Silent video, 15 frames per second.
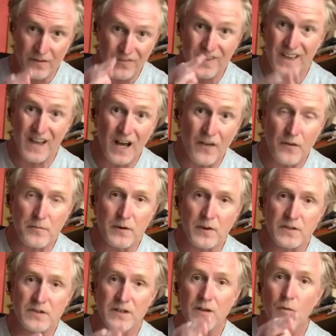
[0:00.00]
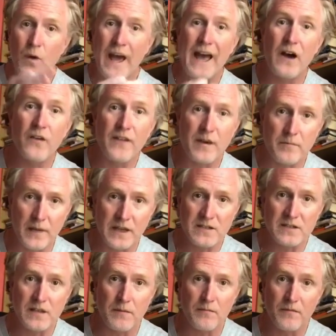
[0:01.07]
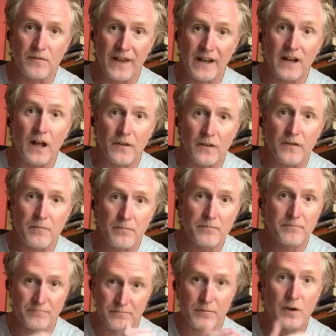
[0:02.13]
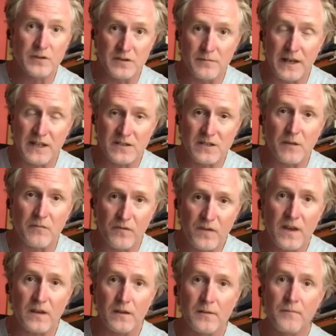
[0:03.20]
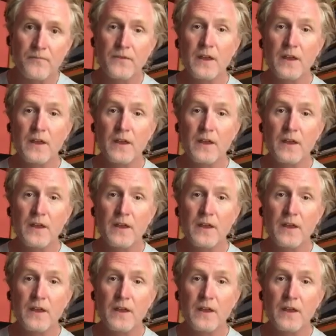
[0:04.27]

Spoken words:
the other person, and how that other person makes them feel.